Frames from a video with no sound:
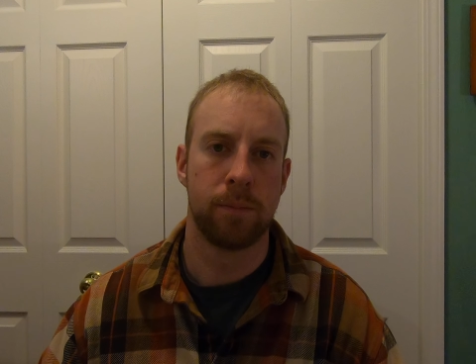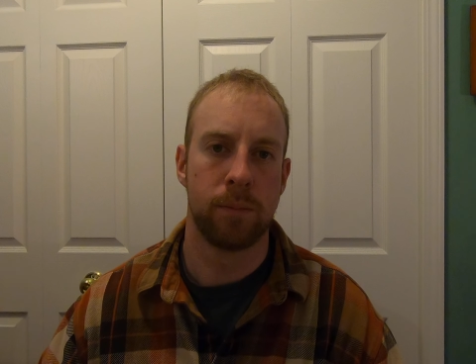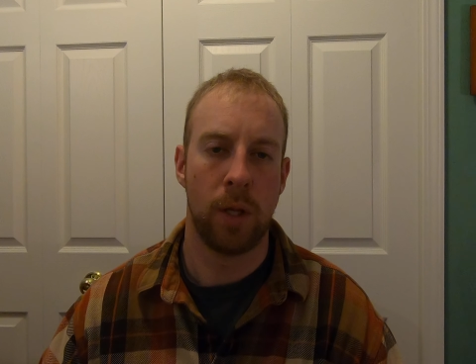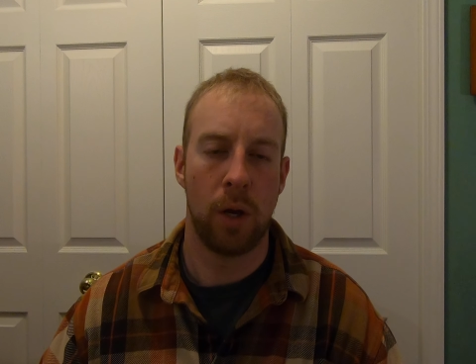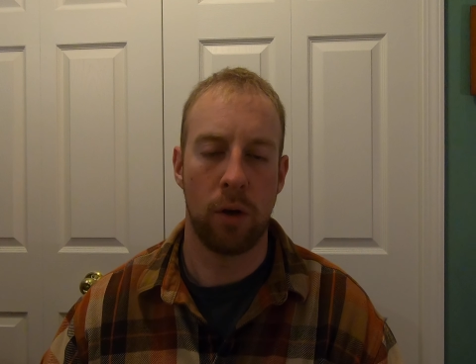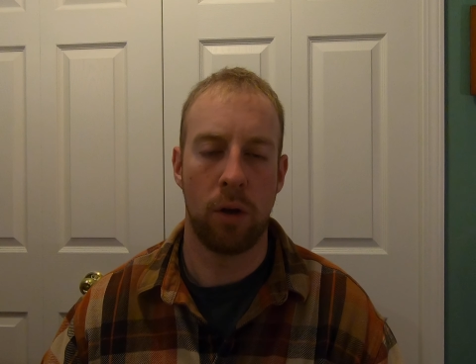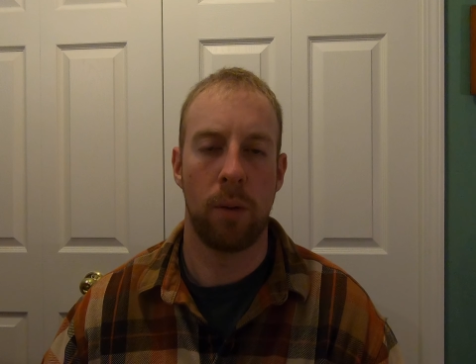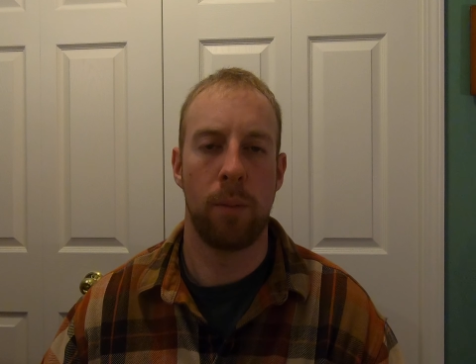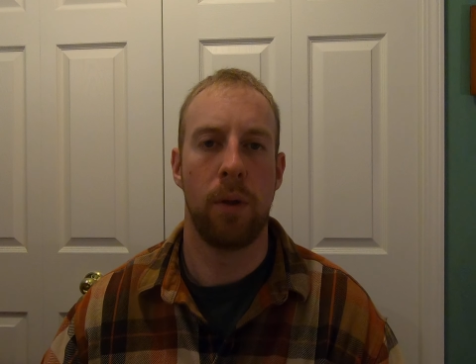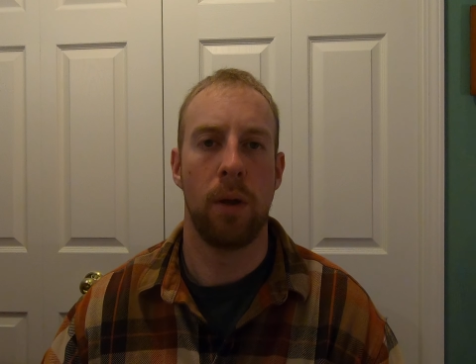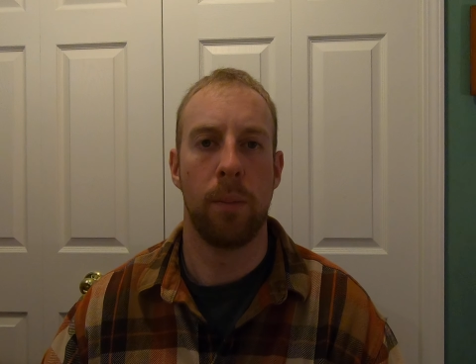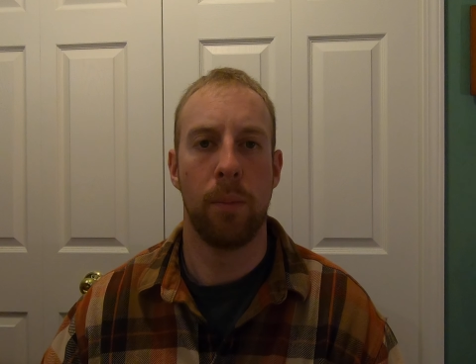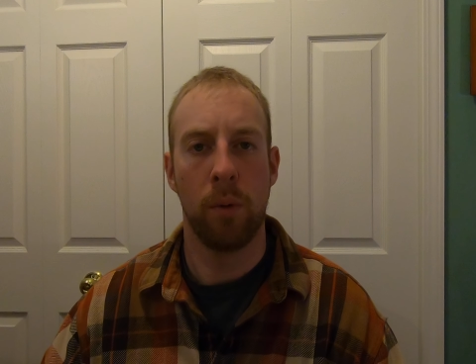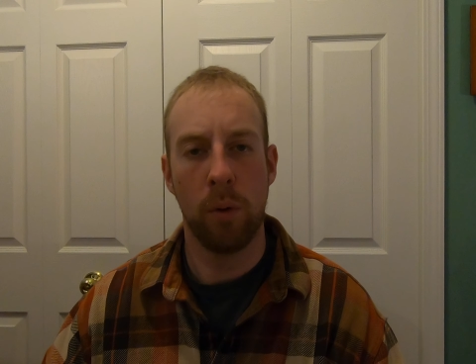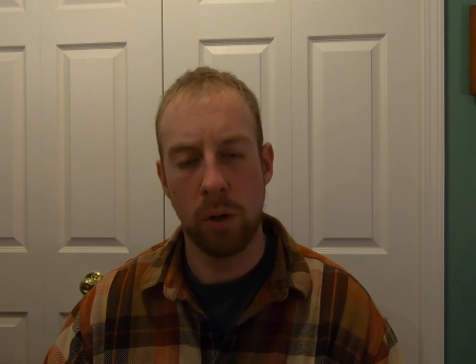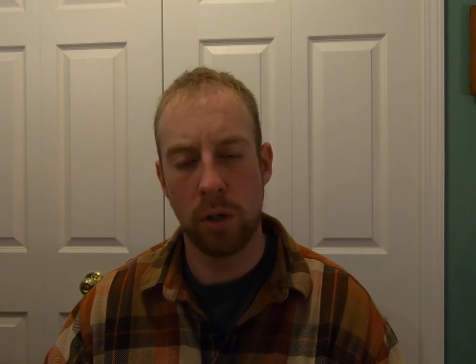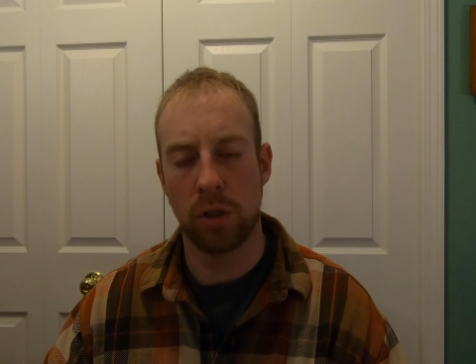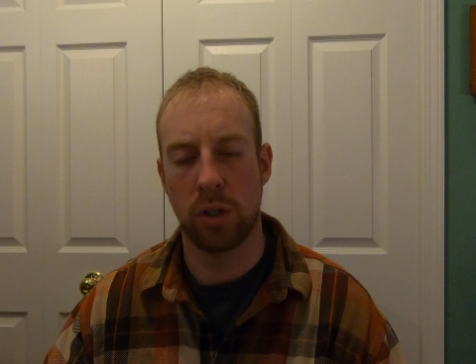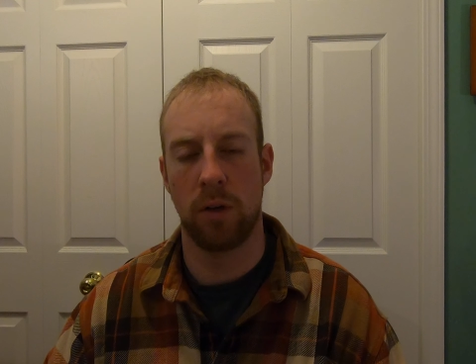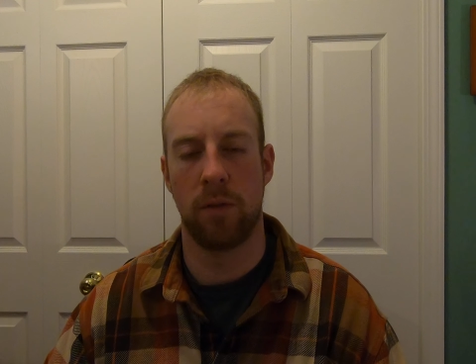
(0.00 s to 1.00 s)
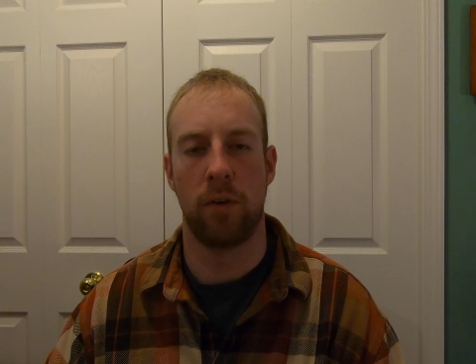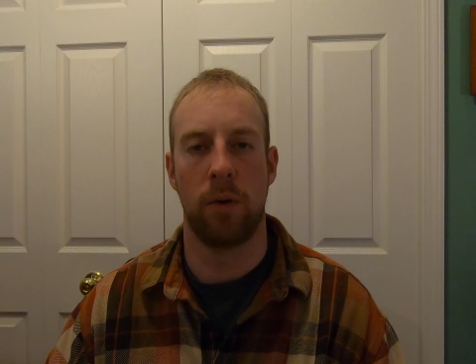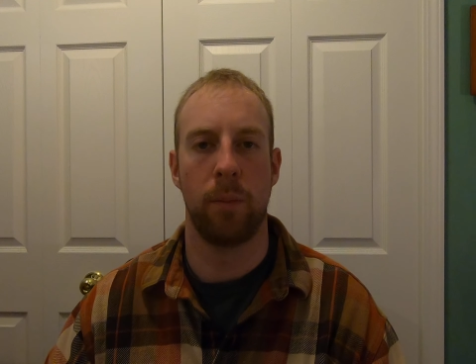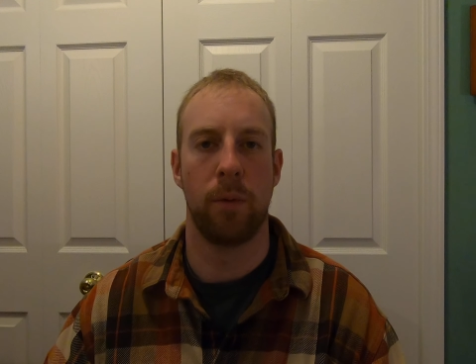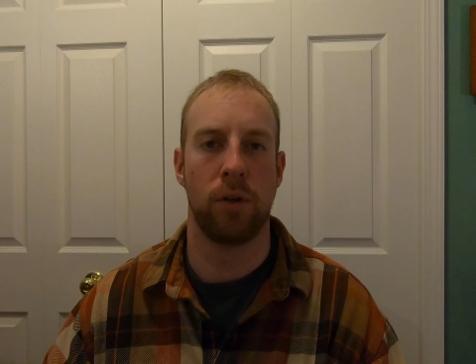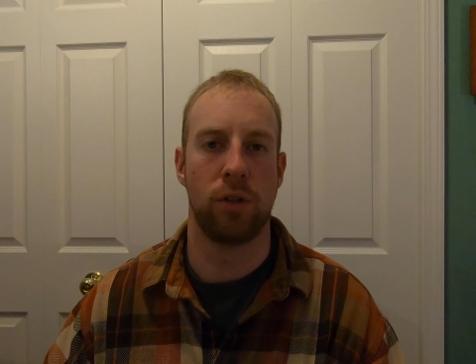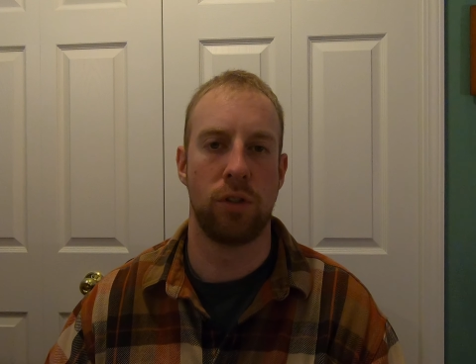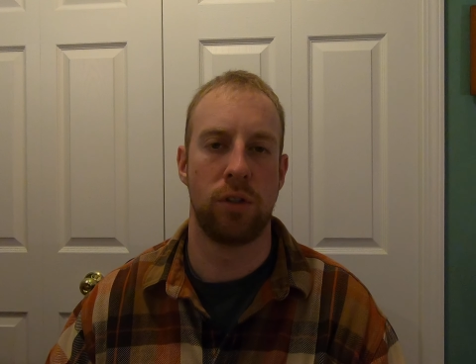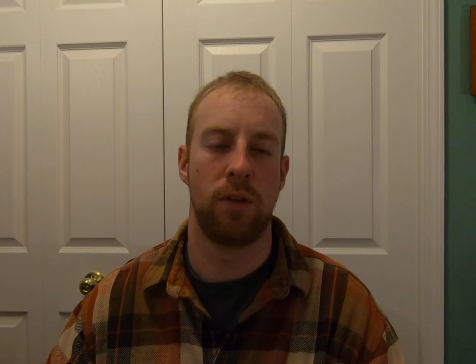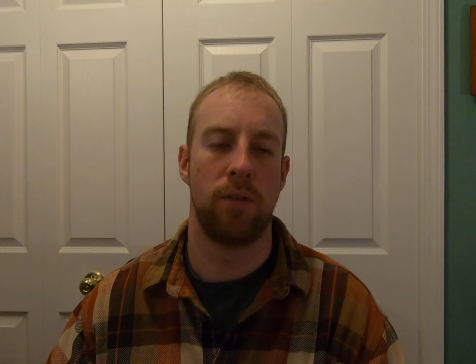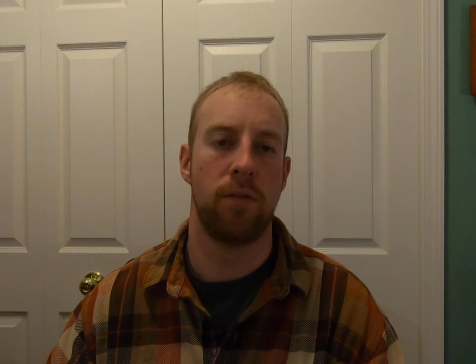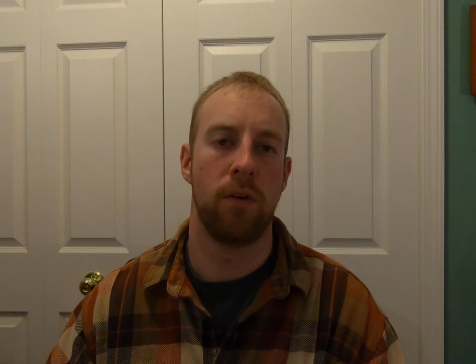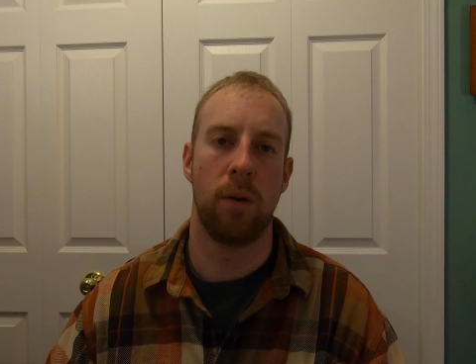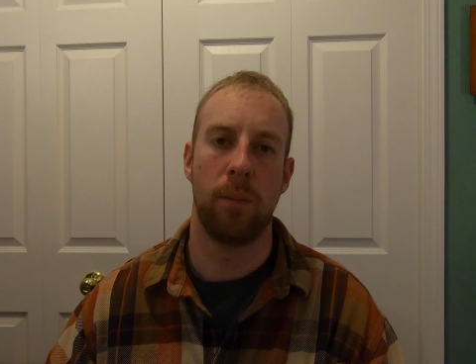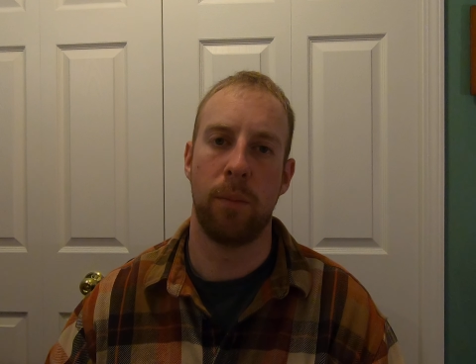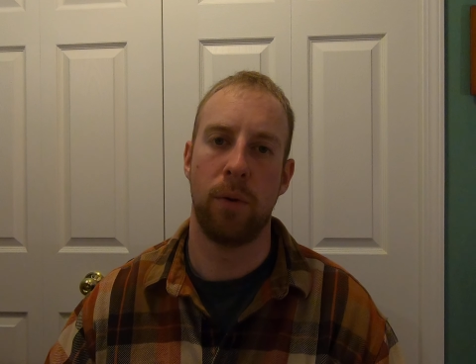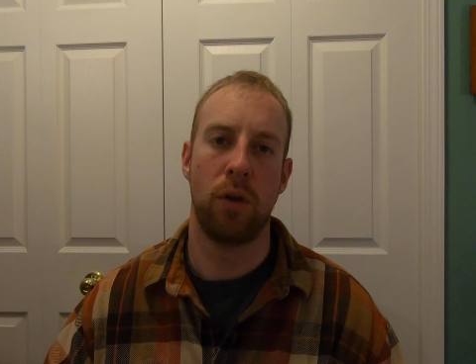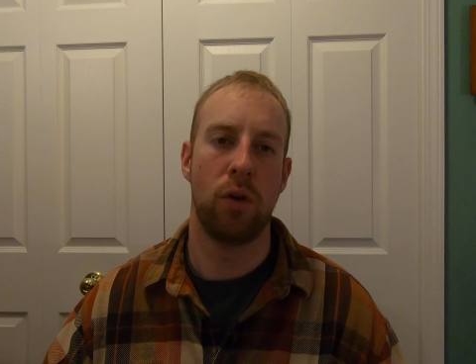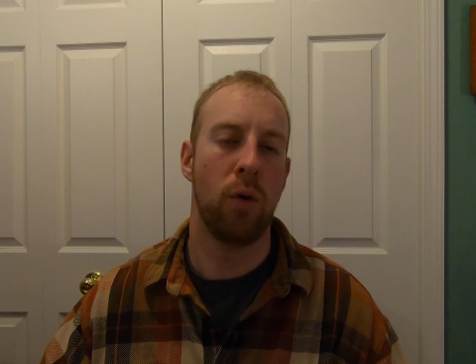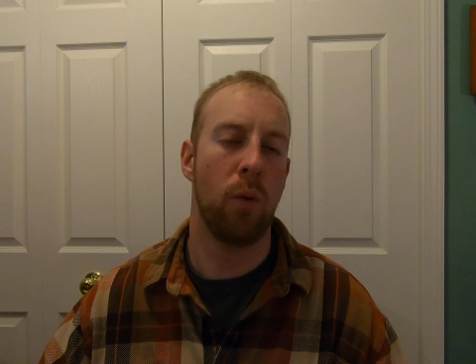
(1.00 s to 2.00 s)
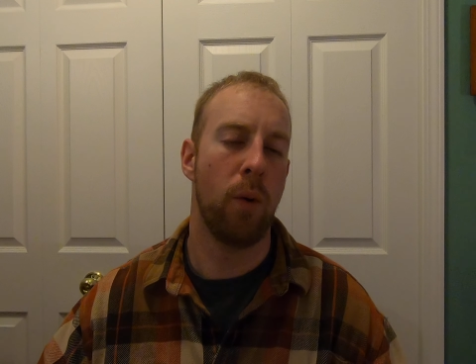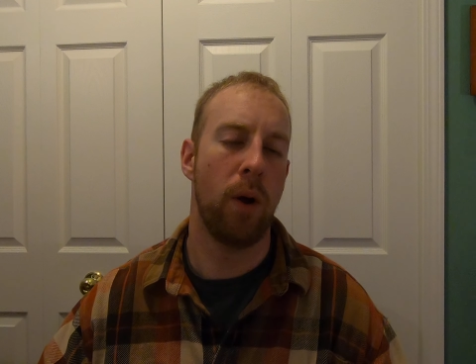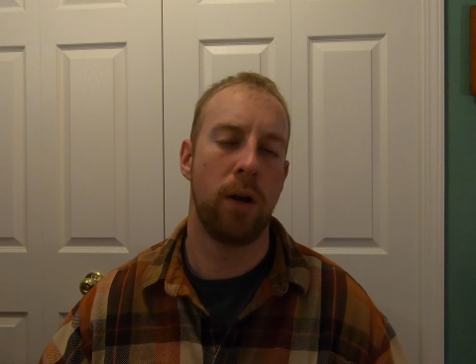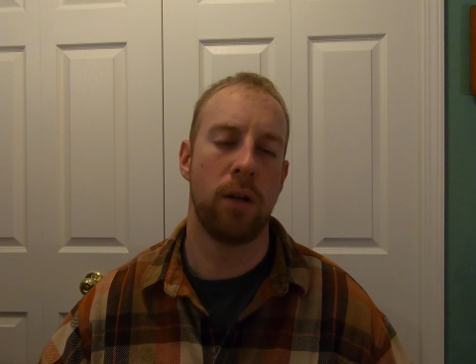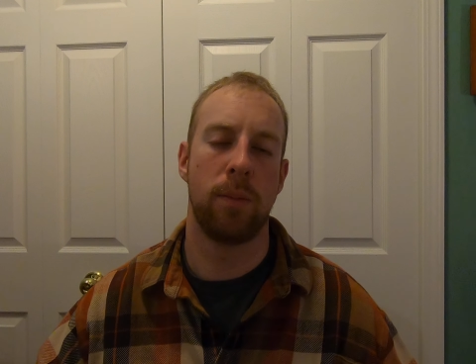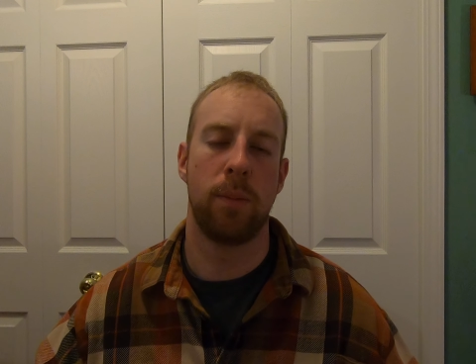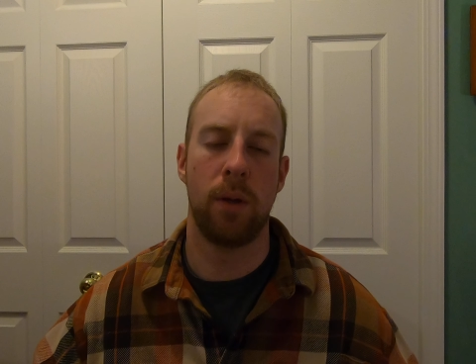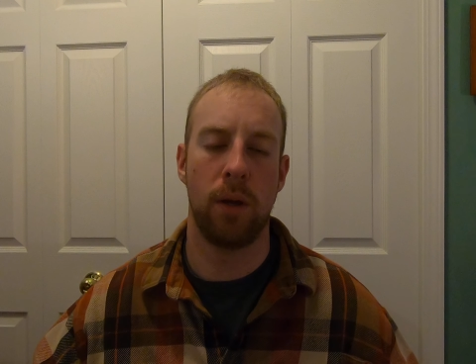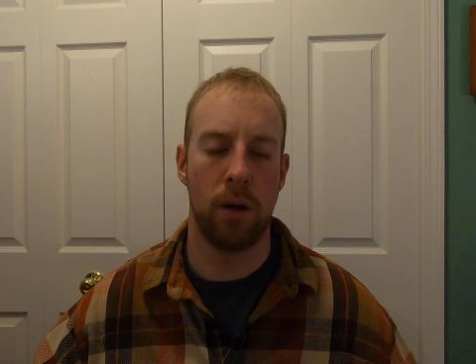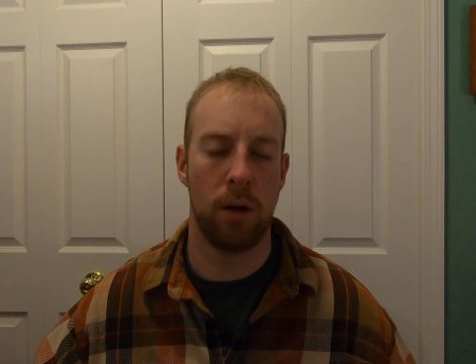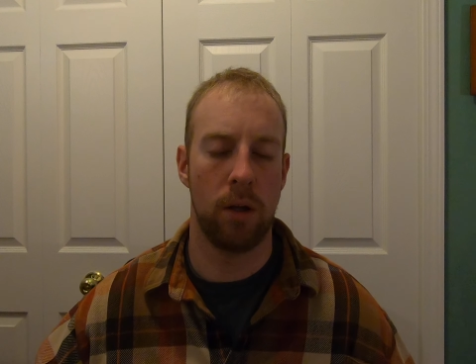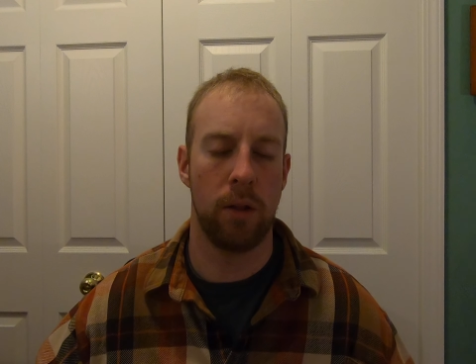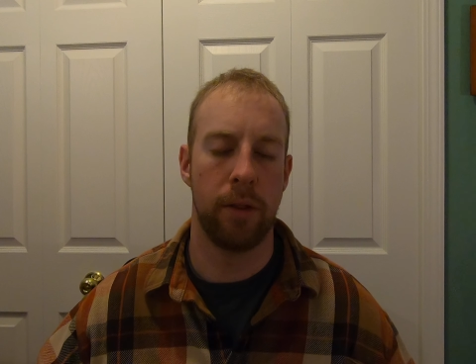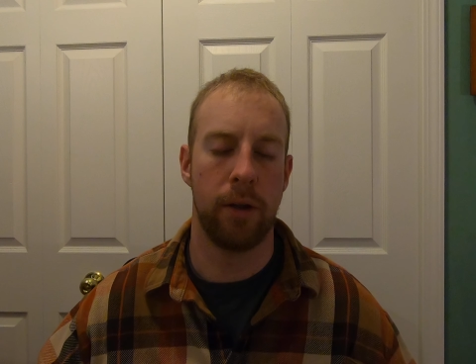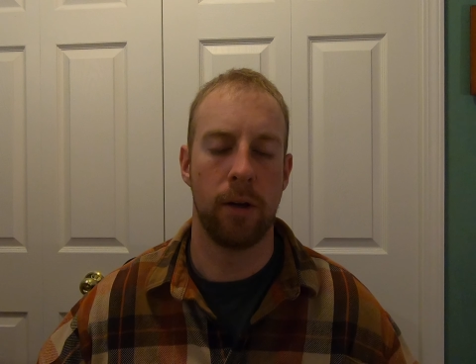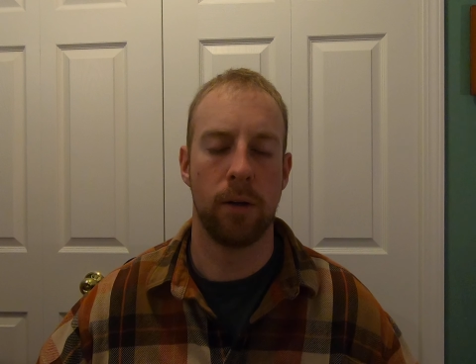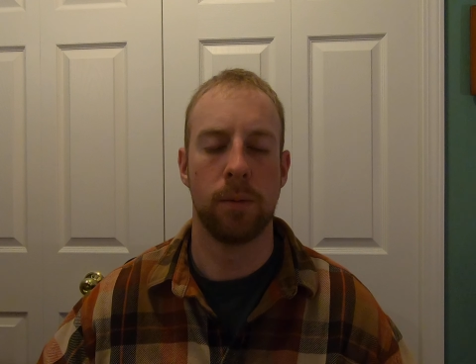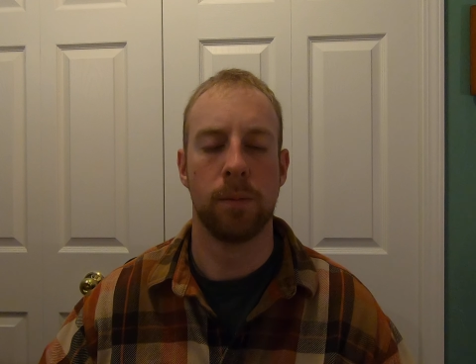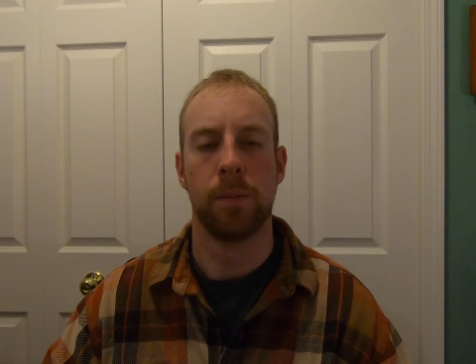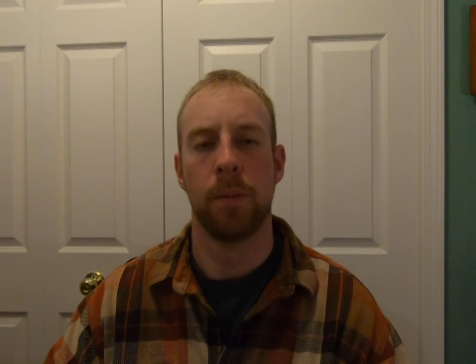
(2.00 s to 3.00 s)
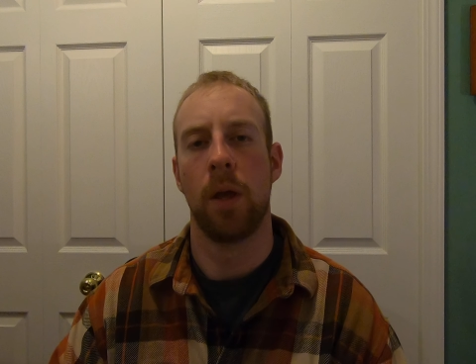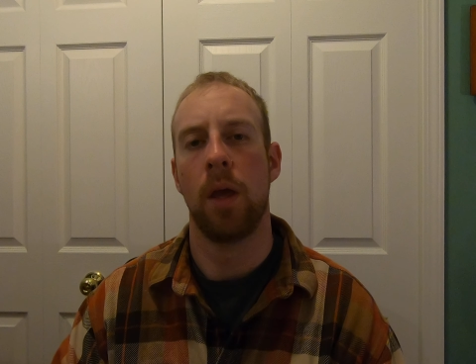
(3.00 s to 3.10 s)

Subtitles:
Now, it could be a portion of your emergency fund, but you don't want it to be all there.